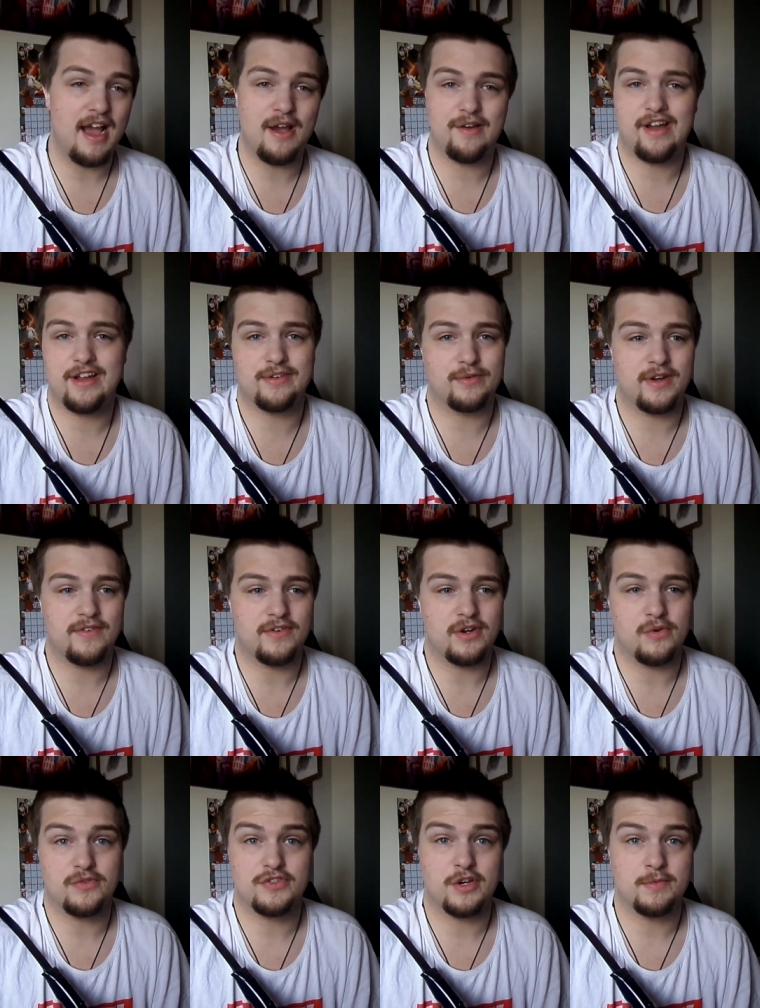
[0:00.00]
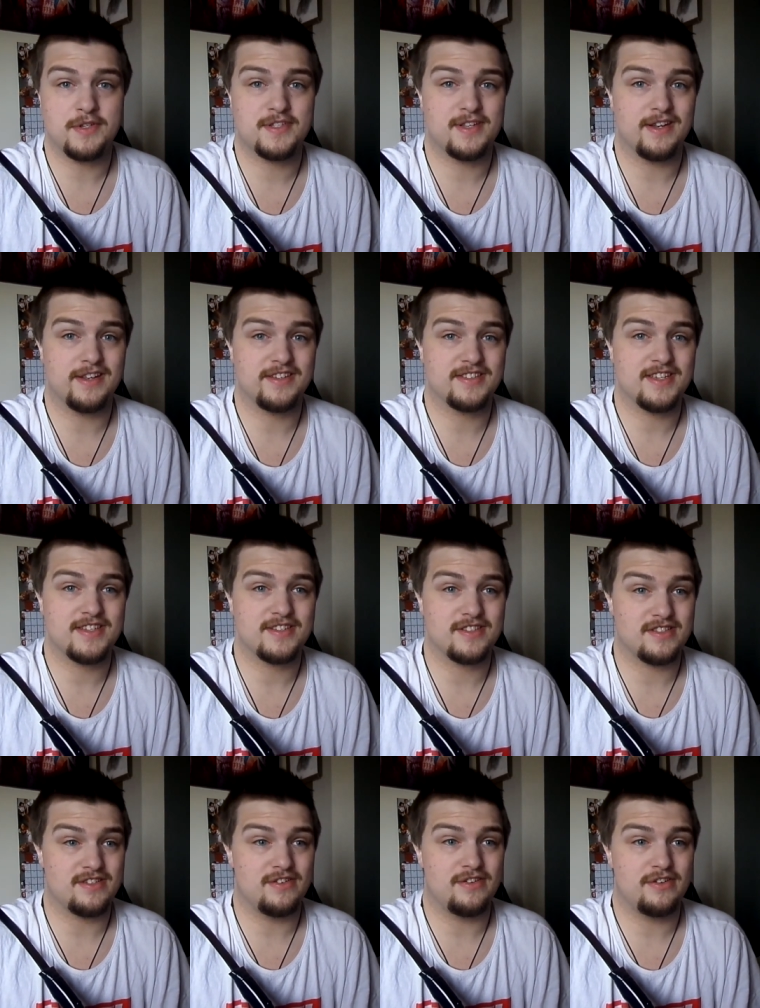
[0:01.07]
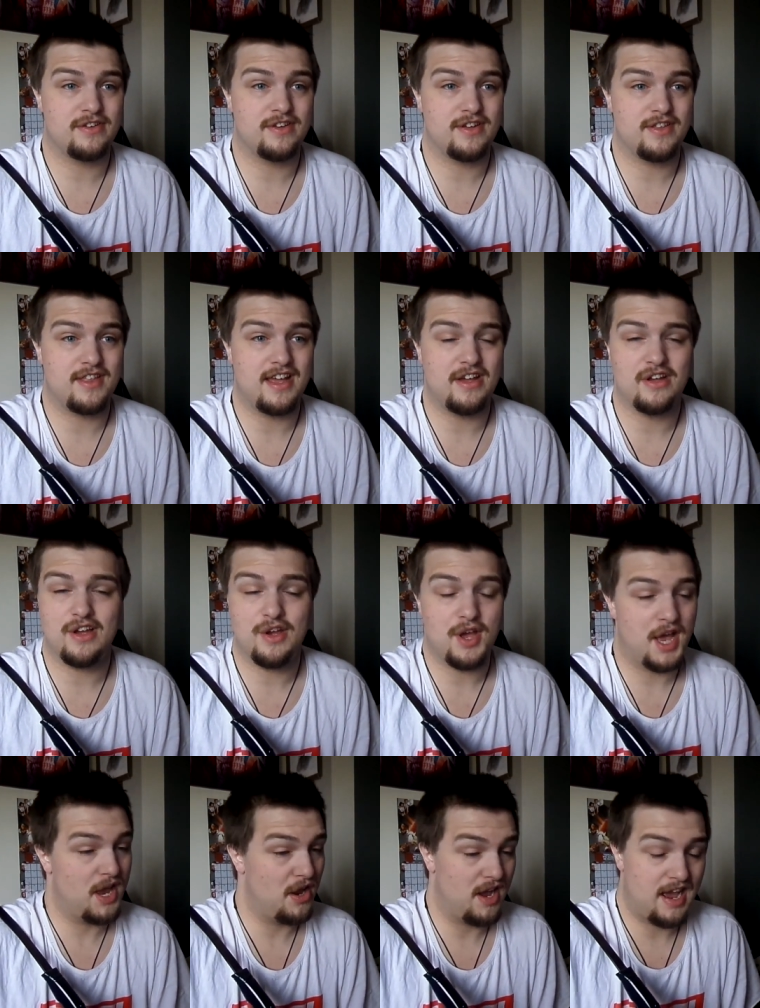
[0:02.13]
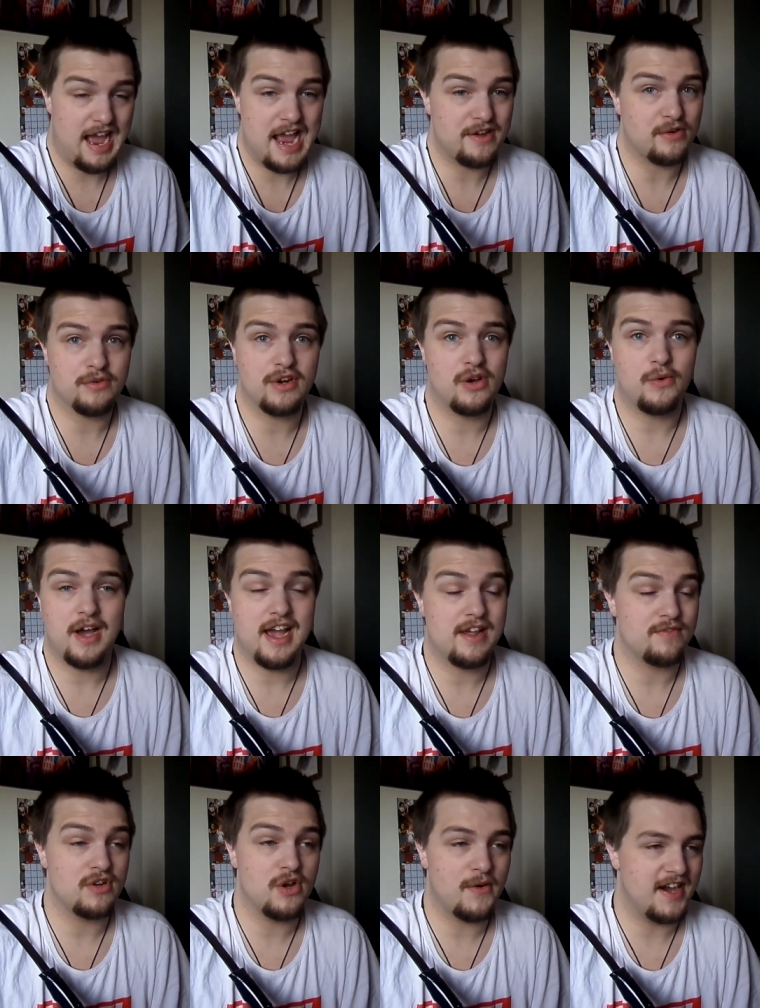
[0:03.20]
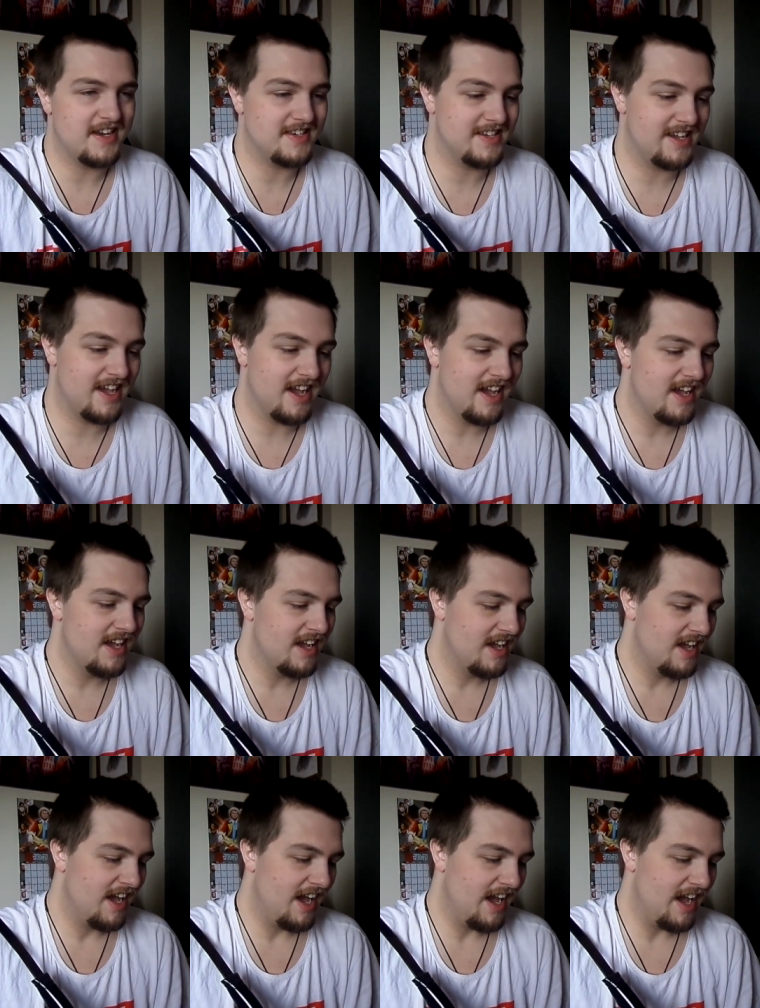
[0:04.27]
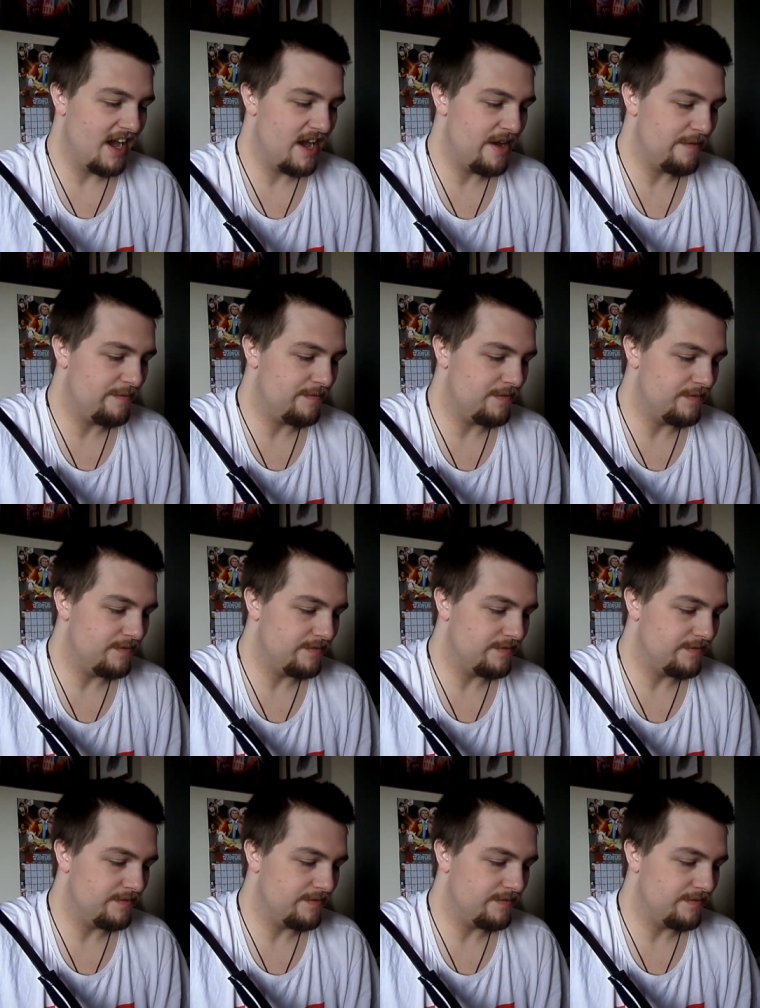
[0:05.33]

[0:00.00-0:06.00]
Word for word: I don't even know if Tommy still exists on that. I don't know. I have no idea. Um...